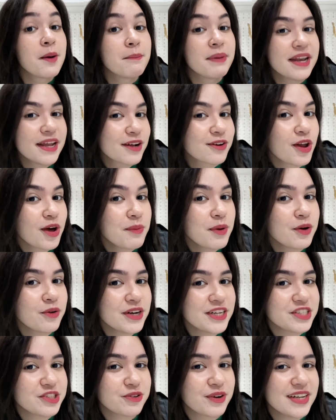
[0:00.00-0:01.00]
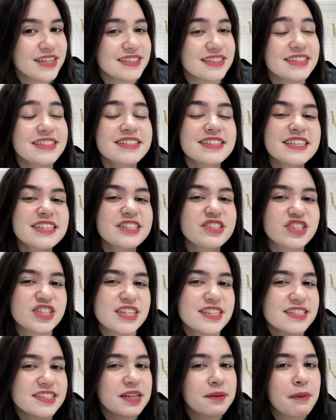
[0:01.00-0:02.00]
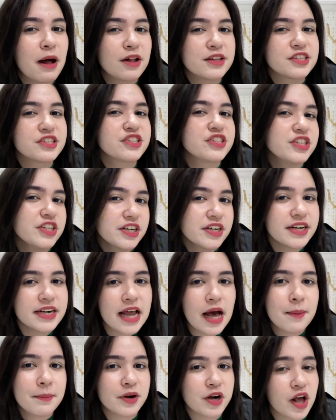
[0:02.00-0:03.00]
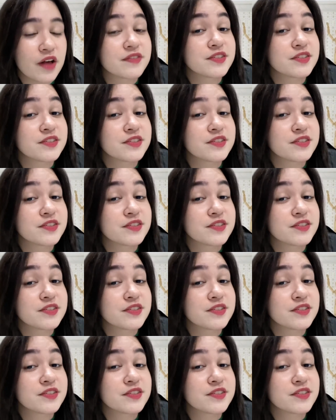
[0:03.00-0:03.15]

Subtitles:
but the global reach race isn't just about the sheer number of